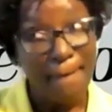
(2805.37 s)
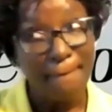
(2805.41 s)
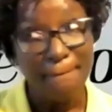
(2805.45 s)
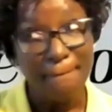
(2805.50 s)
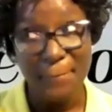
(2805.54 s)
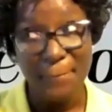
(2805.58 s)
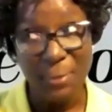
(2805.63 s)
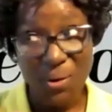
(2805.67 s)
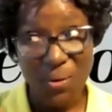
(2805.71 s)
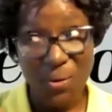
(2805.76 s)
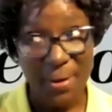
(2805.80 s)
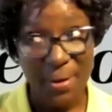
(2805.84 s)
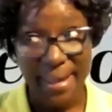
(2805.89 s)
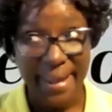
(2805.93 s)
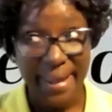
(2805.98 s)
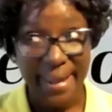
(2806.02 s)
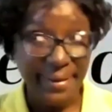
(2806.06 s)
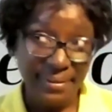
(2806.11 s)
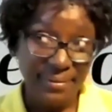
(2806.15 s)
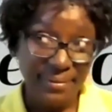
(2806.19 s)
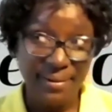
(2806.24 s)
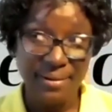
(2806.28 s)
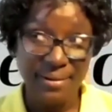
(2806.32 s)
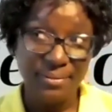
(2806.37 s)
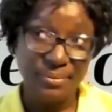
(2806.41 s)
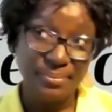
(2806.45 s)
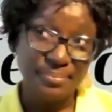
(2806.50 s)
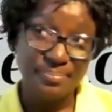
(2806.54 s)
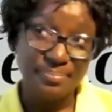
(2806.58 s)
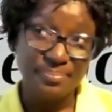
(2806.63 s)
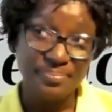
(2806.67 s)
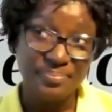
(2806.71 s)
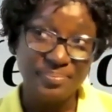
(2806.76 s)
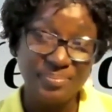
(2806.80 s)
Broken, you know,
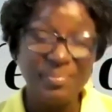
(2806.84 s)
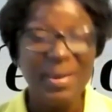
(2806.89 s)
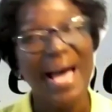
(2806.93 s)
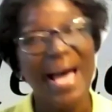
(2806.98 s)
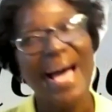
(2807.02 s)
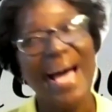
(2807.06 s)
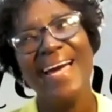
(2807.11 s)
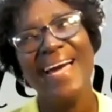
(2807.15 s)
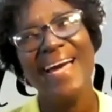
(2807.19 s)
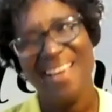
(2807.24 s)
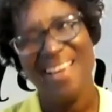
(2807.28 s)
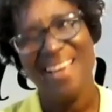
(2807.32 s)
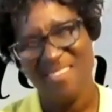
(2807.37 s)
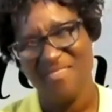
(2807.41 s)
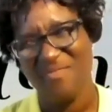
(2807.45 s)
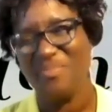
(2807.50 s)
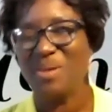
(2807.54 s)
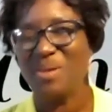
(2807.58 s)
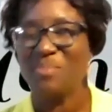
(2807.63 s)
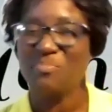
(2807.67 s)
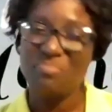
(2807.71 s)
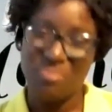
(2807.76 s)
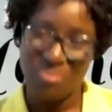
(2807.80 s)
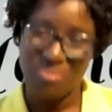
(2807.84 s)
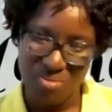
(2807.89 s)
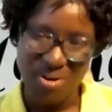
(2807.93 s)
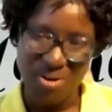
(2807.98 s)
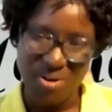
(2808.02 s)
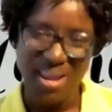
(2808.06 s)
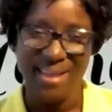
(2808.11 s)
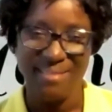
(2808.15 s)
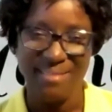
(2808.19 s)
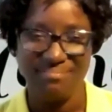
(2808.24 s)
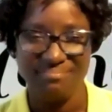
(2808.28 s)
I have been
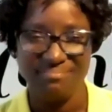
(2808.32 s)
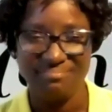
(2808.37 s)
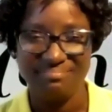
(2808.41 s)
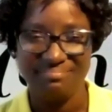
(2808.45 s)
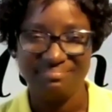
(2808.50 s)
broken.